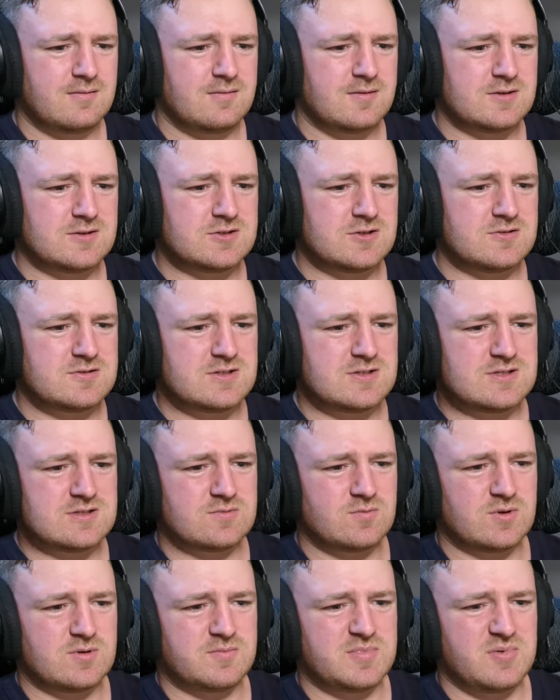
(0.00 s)
The
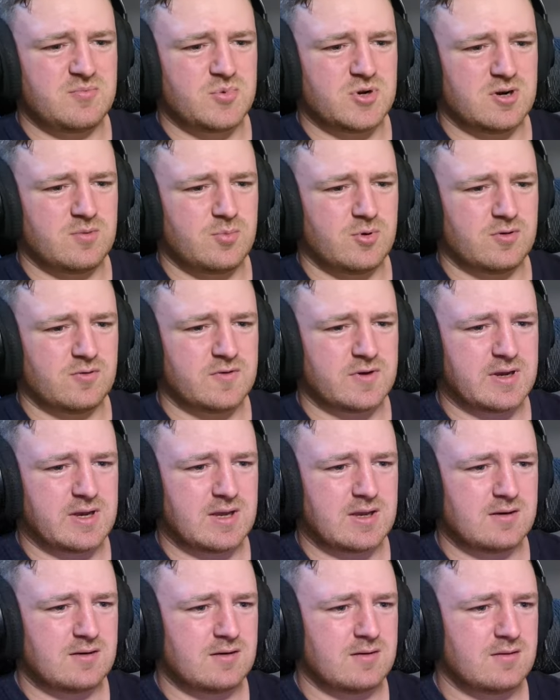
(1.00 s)
jerseys wouldn't be purple for
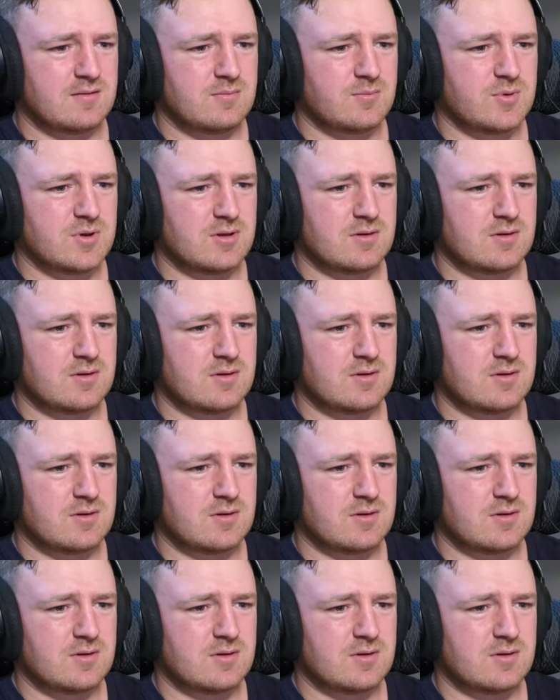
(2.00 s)
Canada.